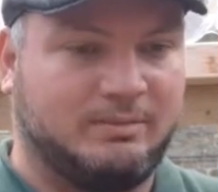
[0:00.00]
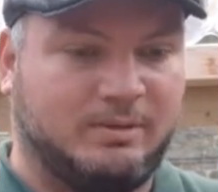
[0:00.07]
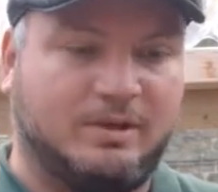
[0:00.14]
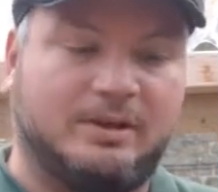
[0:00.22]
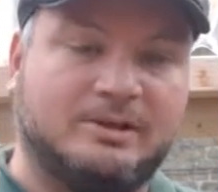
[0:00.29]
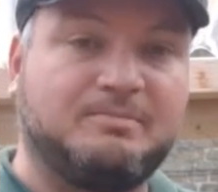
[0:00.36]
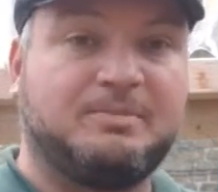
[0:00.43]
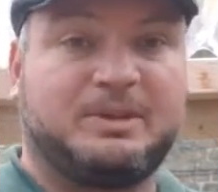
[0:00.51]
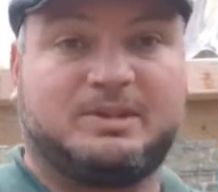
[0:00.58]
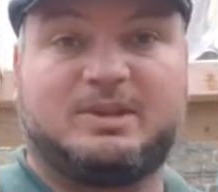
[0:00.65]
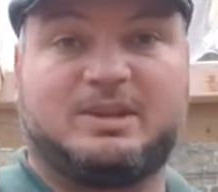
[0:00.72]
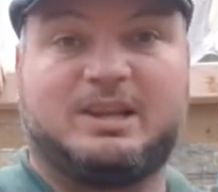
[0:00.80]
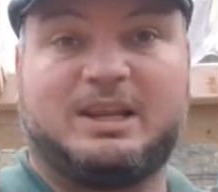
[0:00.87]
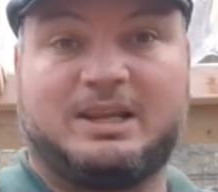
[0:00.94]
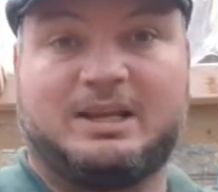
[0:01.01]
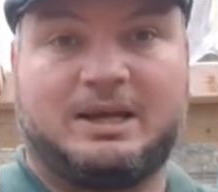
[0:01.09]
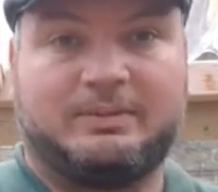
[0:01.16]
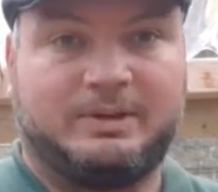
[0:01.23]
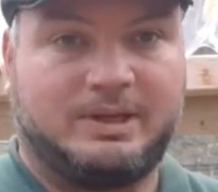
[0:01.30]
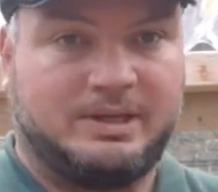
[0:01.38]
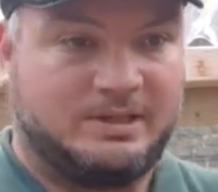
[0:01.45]
but it's clear
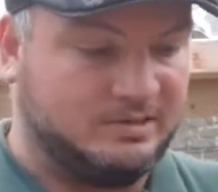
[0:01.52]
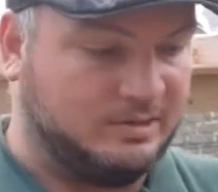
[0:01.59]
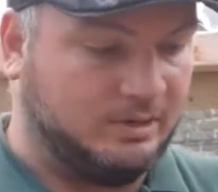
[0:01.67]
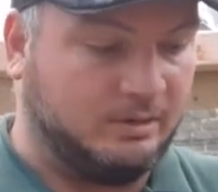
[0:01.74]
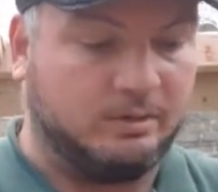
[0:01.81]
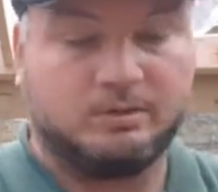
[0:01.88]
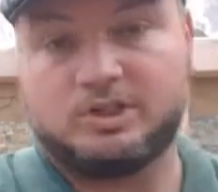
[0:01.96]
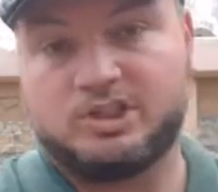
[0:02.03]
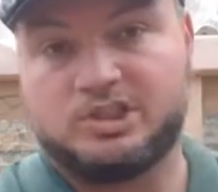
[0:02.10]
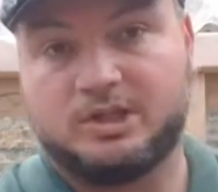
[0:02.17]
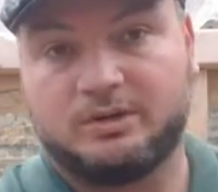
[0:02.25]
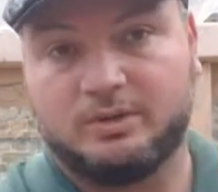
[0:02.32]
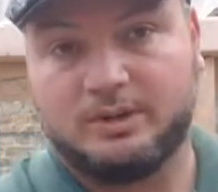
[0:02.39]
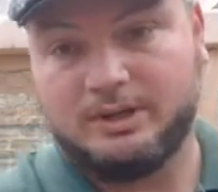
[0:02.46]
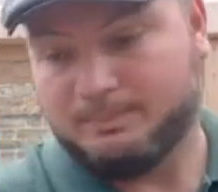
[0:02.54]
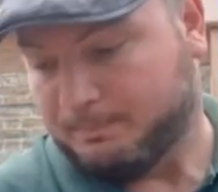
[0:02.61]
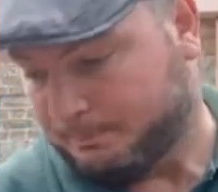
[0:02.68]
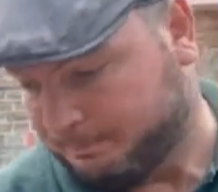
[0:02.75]
now he is, so I'm going to show you him.